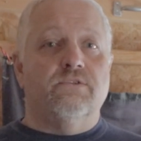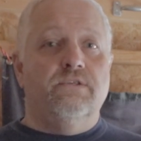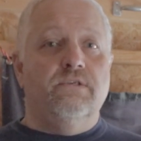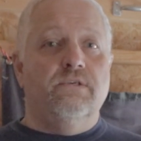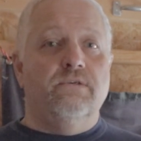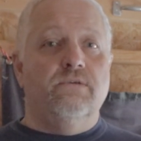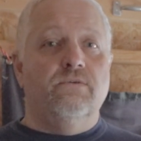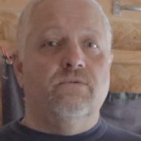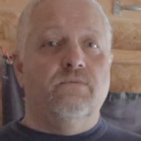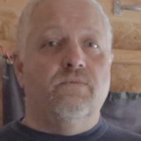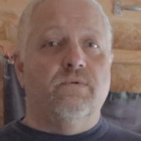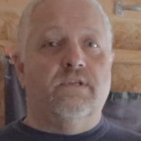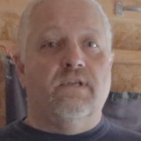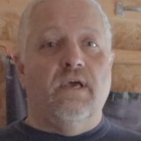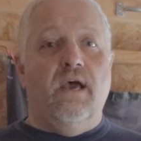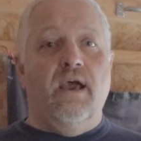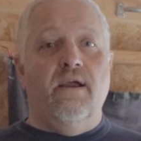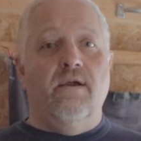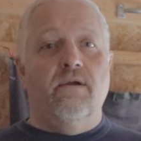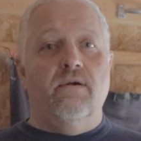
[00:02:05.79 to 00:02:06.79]
to
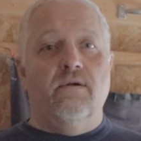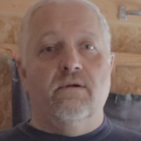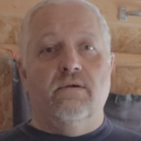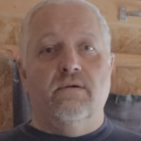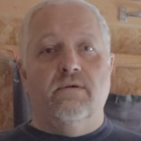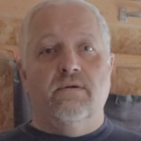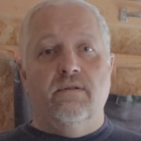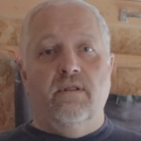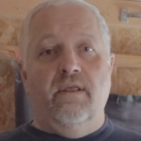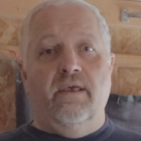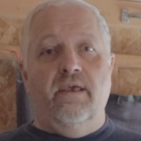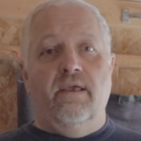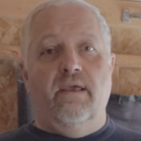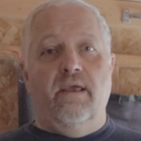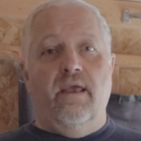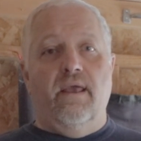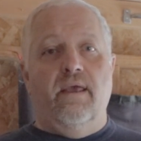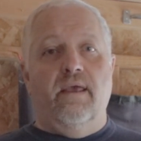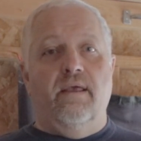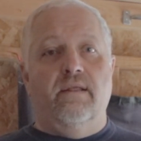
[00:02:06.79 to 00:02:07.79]
retire
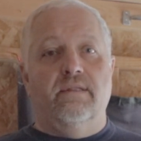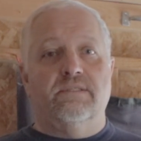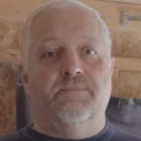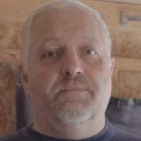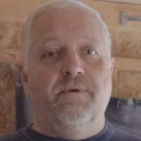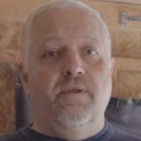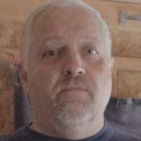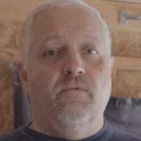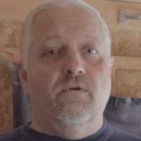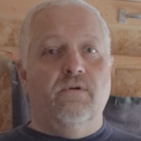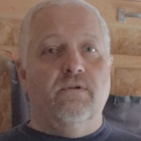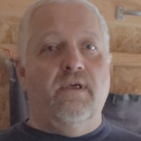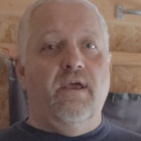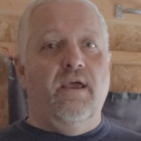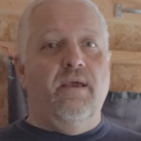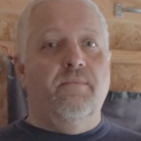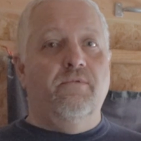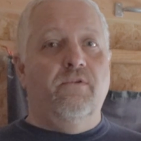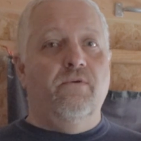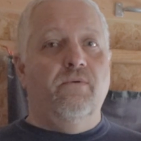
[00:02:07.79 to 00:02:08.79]
early and spend more
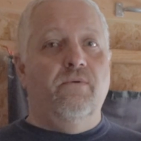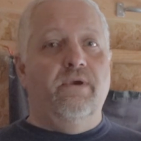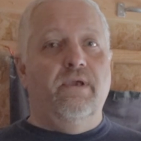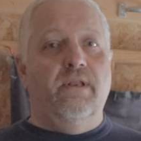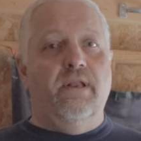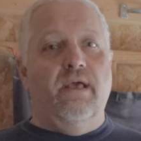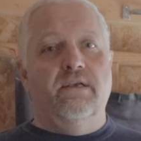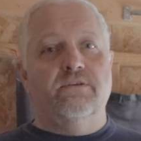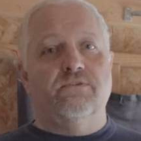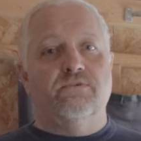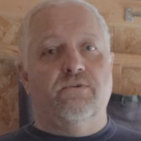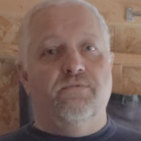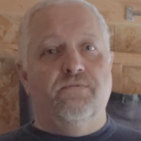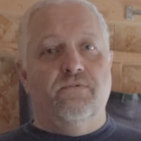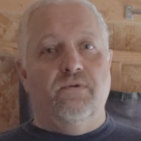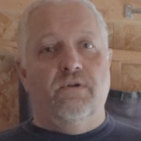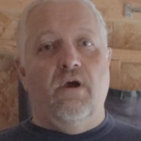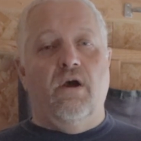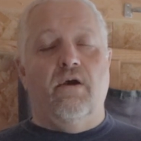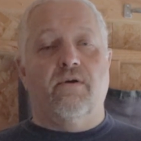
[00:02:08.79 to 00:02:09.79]
time doing
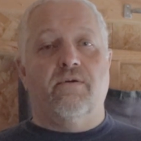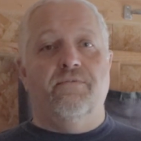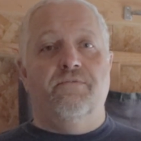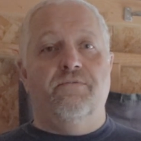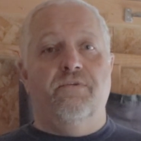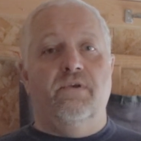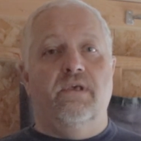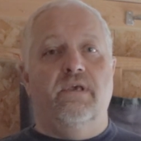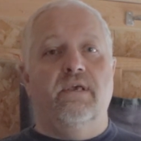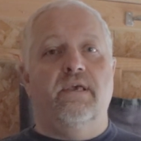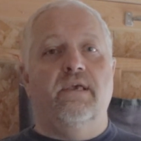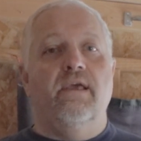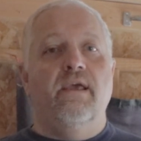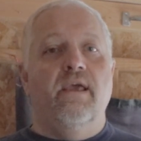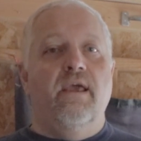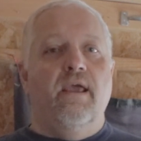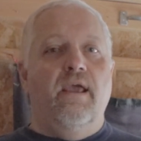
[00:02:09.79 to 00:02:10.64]
astrophotography